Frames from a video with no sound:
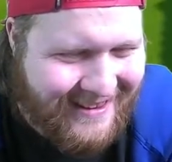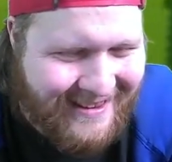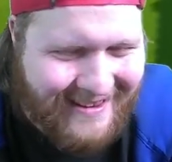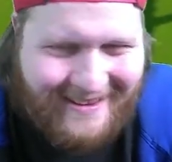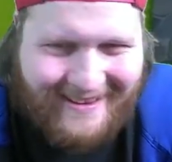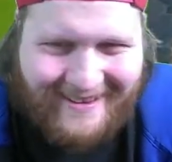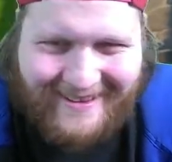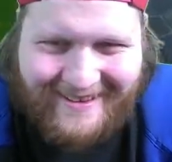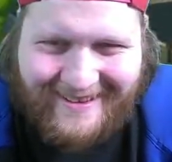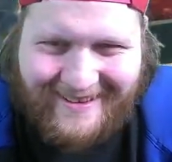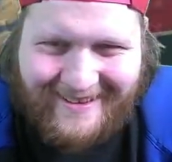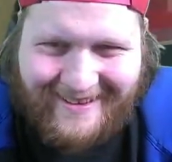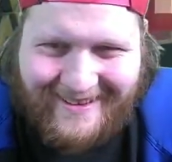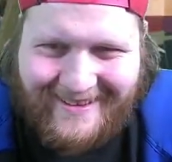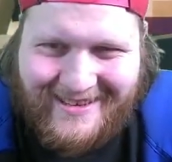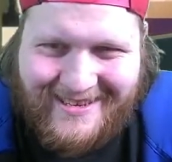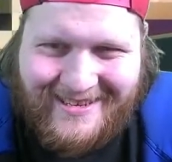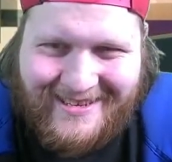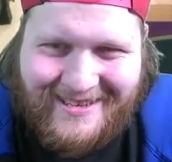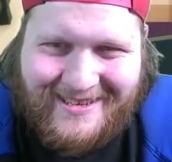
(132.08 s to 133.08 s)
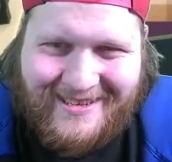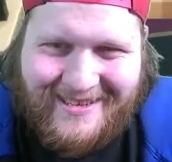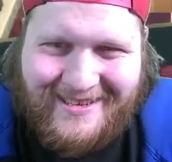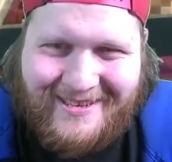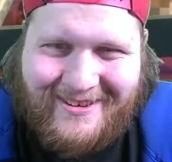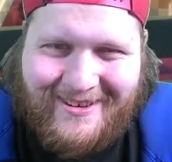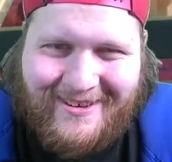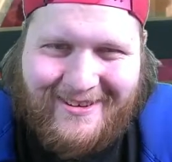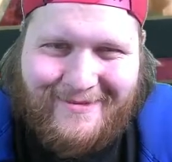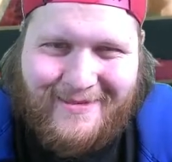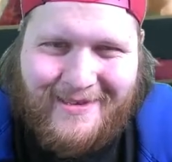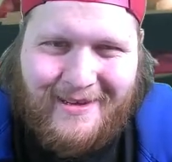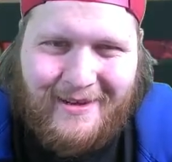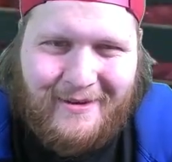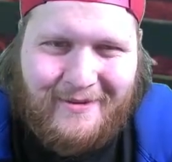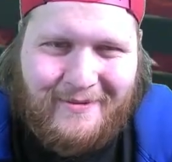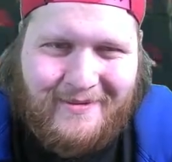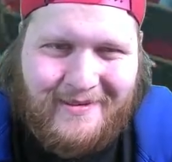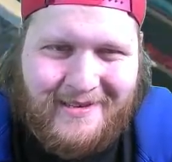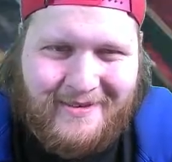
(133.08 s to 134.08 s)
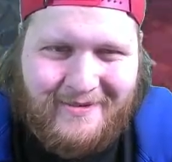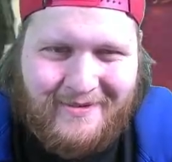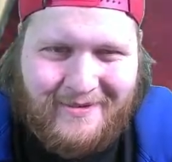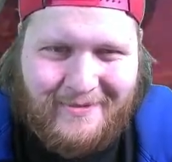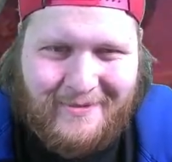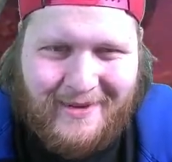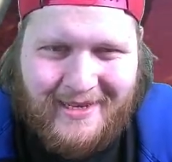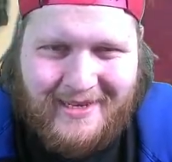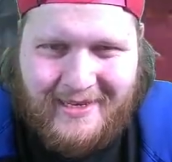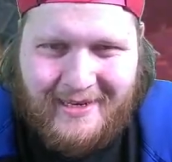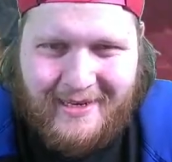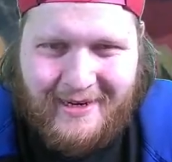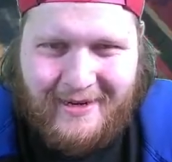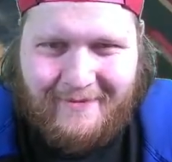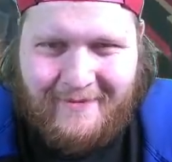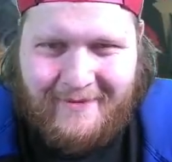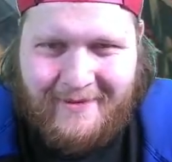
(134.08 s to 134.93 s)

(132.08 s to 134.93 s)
oh, he's just enjoying himself. He's having the best time.